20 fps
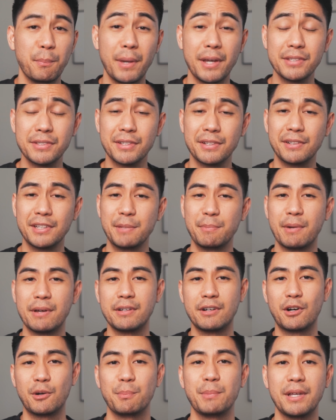Basically,
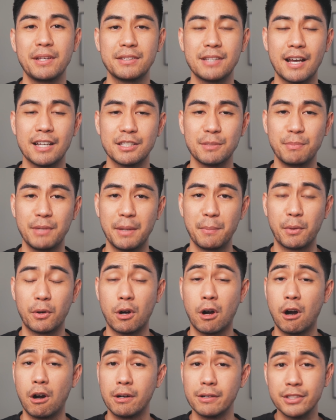binaural beats has a bit more
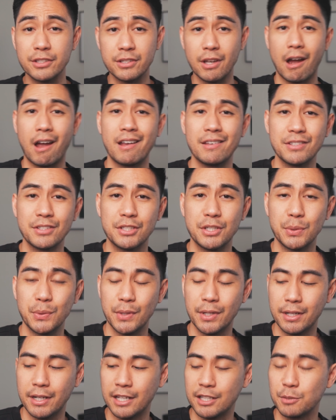hard science
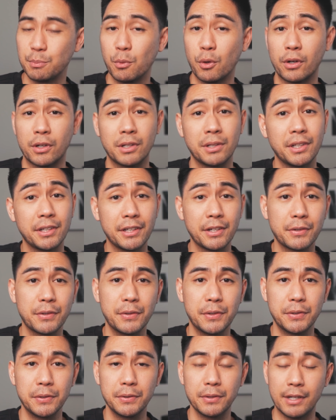to it. It's more
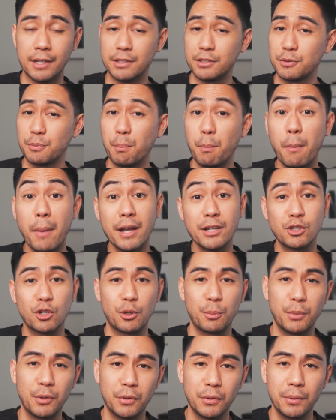clinical, it's
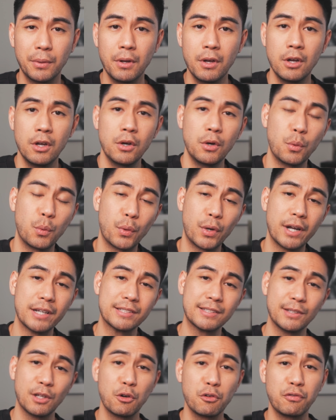measurable,
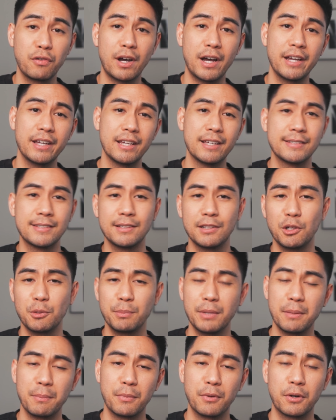whereas lo-fi is a little
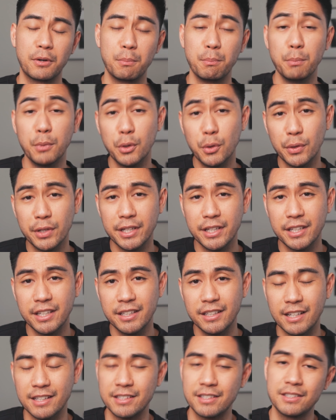bit more
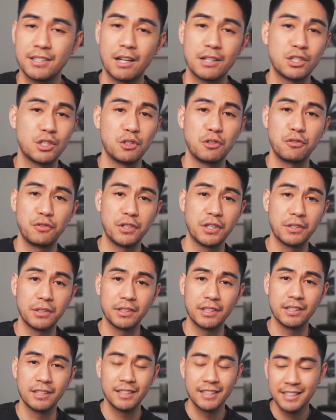moody, it's
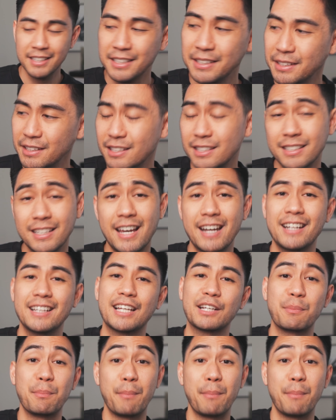touchy-feely. It's kind of like